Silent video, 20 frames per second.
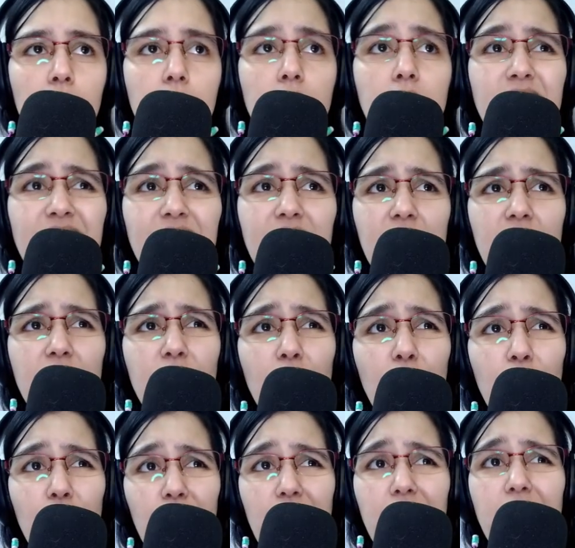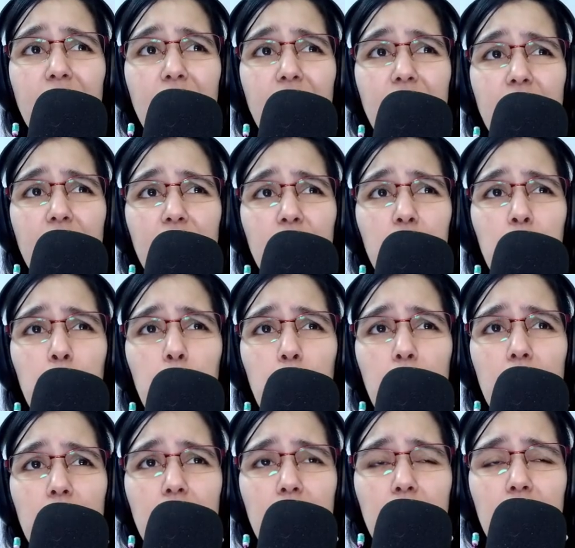The second thing that
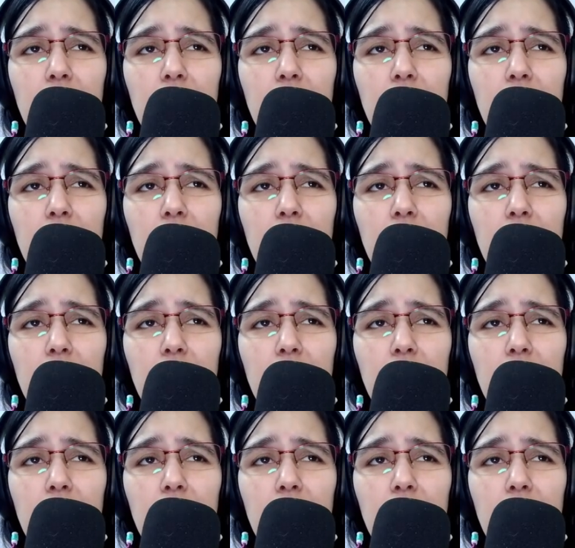could